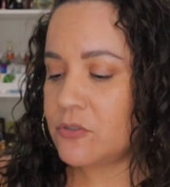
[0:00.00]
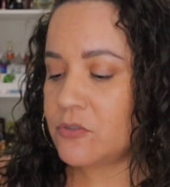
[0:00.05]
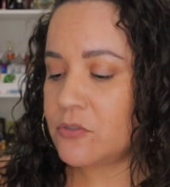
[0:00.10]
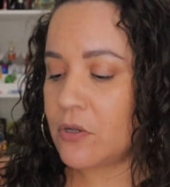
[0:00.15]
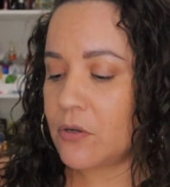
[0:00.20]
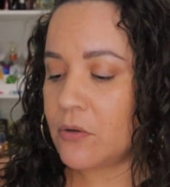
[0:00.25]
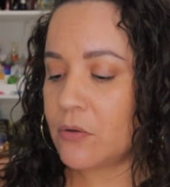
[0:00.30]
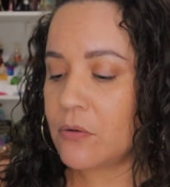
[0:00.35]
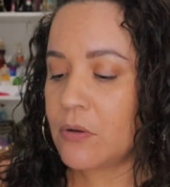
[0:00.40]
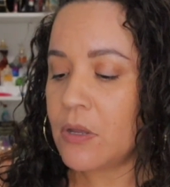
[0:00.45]

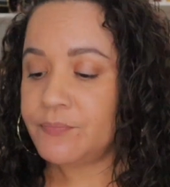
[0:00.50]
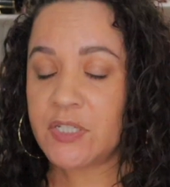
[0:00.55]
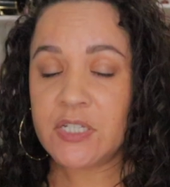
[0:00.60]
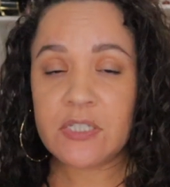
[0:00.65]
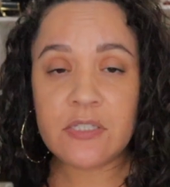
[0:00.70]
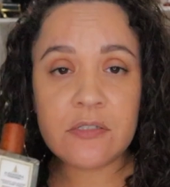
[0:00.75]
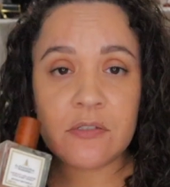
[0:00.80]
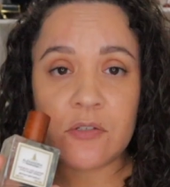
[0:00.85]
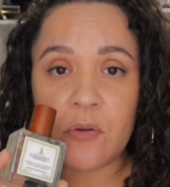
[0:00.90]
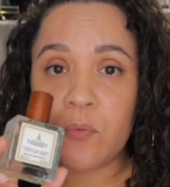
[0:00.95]
So
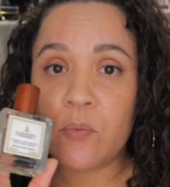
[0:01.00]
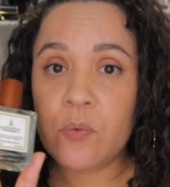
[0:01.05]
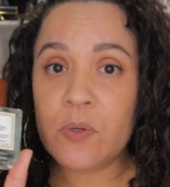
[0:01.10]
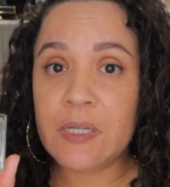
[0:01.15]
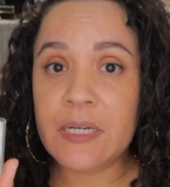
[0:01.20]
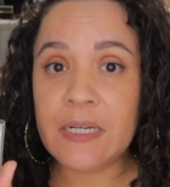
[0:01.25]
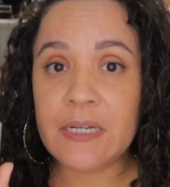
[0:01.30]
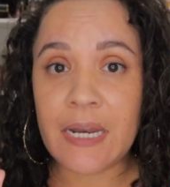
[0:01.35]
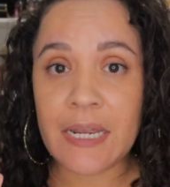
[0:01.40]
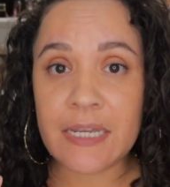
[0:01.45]
this is a
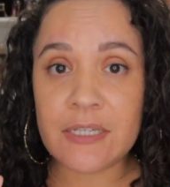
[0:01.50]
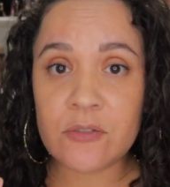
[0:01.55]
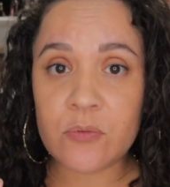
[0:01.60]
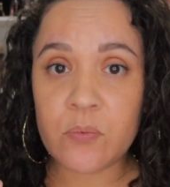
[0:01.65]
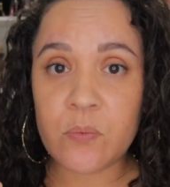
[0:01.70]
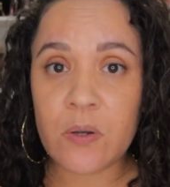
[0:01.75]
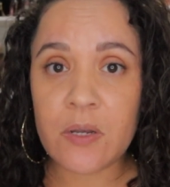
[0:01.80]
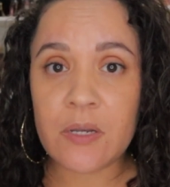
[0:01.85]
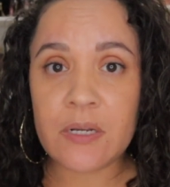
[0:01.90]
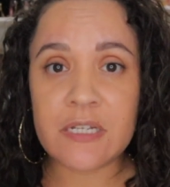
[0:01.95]
really
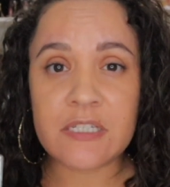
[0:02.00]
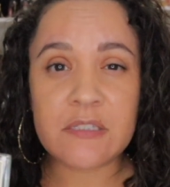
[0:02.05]
nice one,